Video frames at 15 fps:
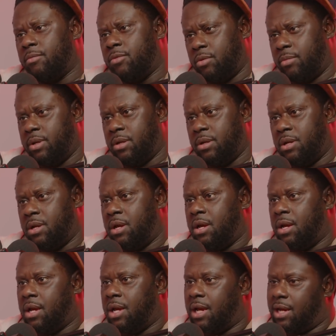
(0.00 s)
You know what I mean? Mm-hmm.
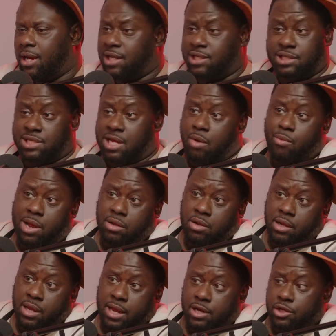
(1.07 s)
And that's just how I
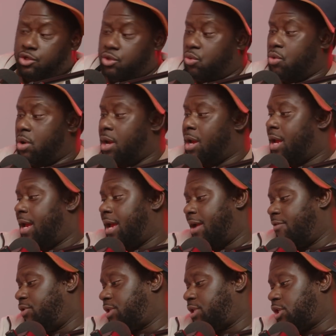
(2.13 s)
look at it. So
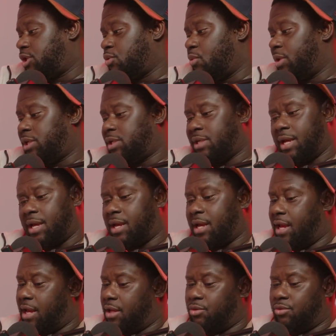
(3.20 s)
every Sorry. situation that get
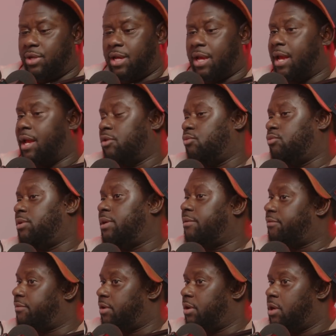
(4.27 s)
handled, it get handled
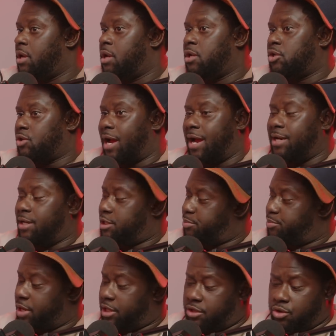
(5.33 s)
different. So I ain't
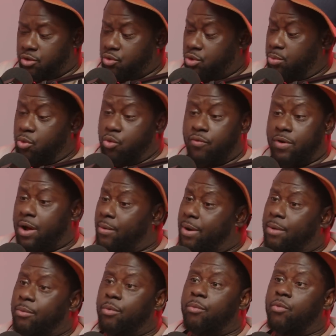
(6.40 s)
expecting you to move how
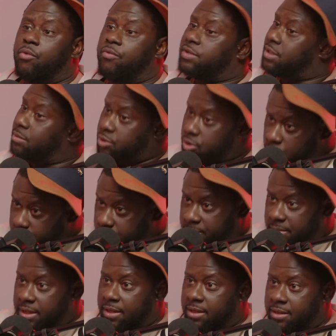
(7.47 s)
I'm gonna move because I'm
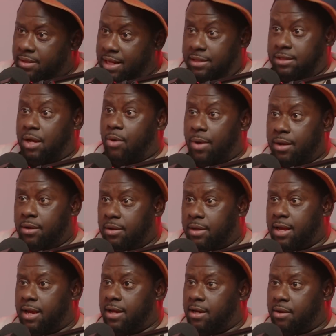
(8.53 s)
Superman. That's how I look
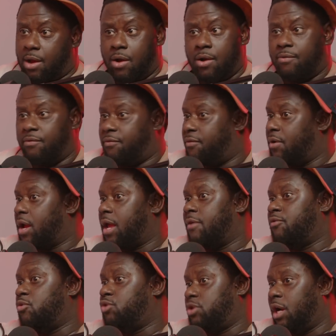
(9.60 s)
at it. I don't give a fuck if
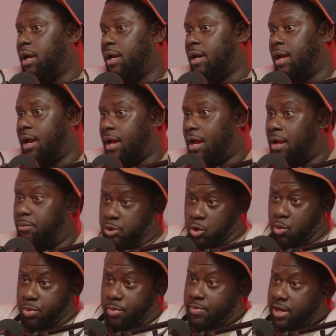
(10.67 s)
you juggernaut. I'm
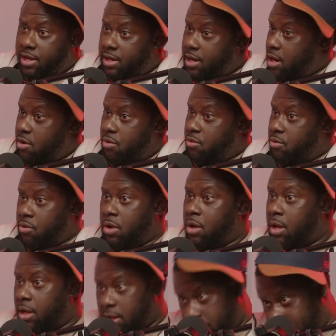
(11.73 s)
Superman. I don't. Mm-hmm.
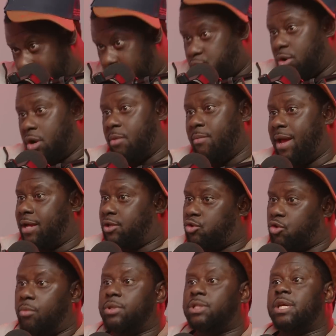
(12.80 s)
That's where I'm at. So
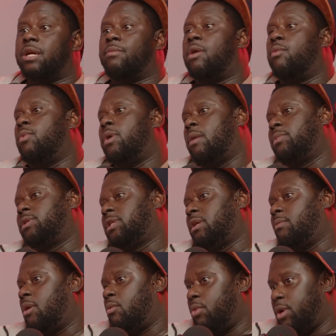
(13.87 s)
I'm gonna take my I'm gonna take
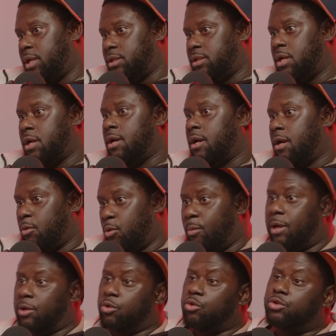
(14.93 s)
my wins or
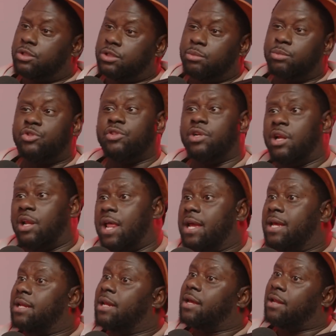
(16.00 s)
my losers. I'm gonna treat a
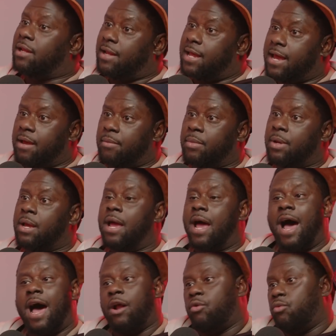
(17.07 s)
lion like a lamb.
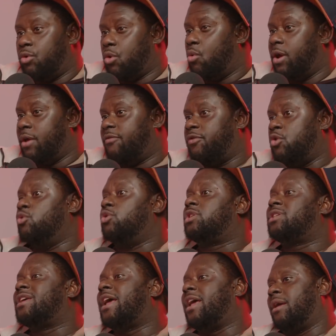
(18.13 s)
I don't know if you the
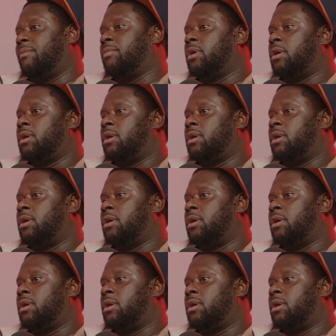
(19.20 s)
same.